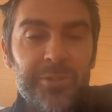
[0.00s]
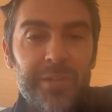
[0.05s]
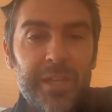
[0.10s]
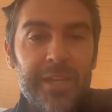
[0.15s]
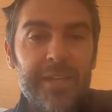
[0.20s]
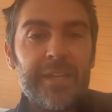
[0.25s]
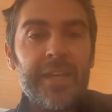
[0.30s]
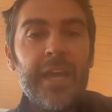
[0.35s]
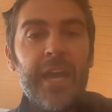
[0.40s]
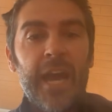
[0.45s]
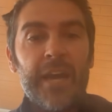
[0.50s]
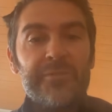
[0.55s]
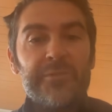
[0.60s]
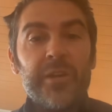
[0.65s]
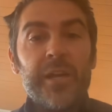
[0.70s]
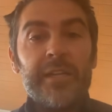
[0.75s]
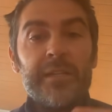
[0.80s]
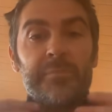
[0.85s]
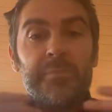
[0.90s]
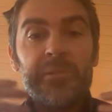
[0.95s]
Like, I've
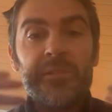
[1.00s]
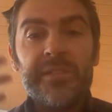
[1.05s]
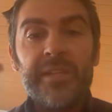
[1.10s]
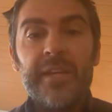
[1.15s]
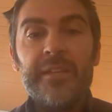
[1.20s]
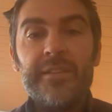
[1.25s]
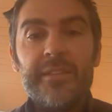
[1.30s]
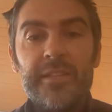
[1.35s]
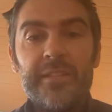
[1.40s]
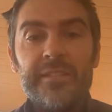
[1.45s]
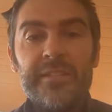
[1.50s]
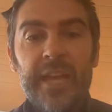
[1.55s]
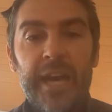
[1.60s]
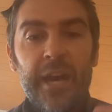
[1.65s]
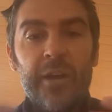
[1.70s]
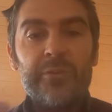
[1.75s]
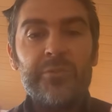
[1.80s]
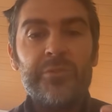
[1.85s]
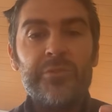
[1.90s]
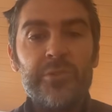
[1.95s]
tried to present this
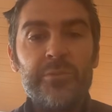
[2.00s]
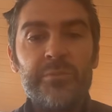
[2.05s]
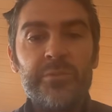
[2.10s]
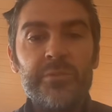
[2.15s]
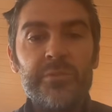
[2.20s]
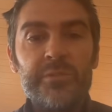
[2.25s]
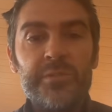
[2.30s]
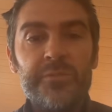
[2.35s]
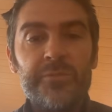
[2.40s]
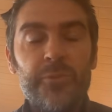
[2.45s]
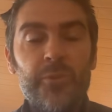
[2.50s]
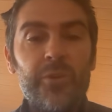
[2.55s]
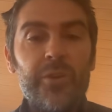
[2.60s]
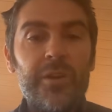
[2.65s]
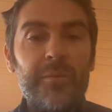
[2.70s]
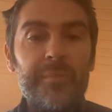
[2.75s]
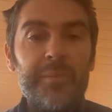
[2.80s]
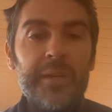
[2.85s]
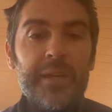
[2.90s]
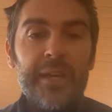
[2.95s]
how tumors
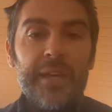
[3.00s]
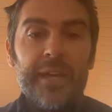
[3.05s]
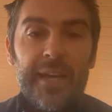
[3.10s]
form